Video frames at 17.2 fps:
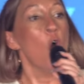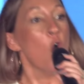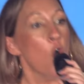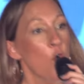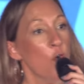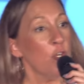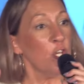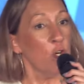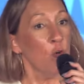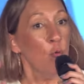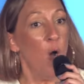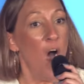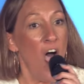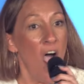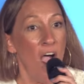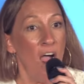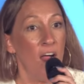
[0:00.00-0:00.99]
Who you
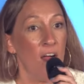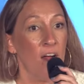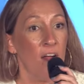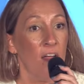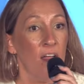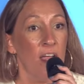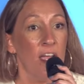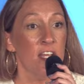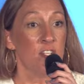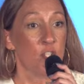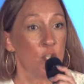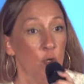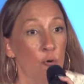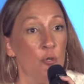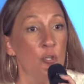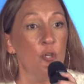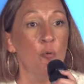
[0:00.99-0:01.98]
are is
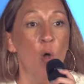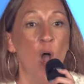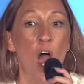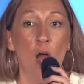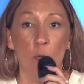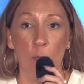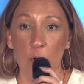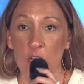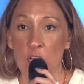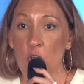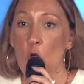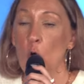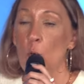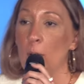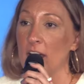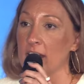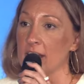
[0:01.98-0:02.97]
who you are when
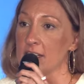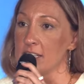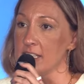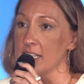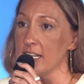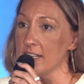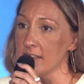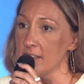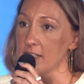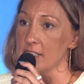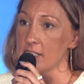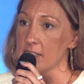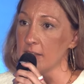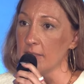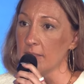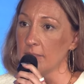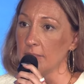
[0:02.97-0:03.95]
nobody
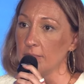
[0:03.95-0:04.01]
sees.